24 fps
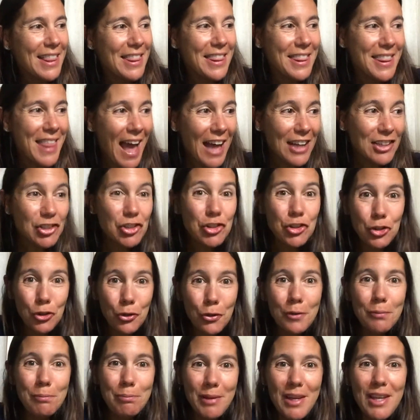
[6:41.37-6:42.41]
that
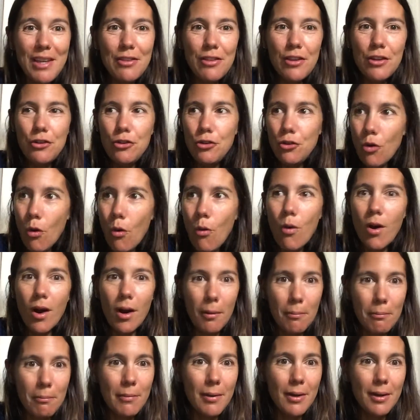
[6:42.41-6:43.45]
should be the
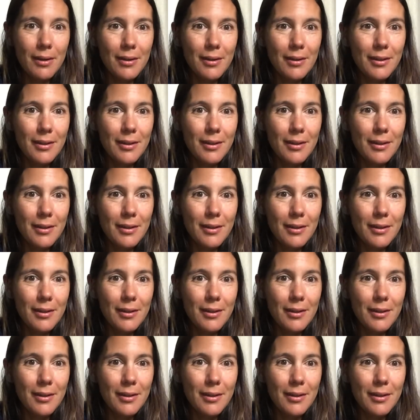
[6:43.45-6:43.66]
norm.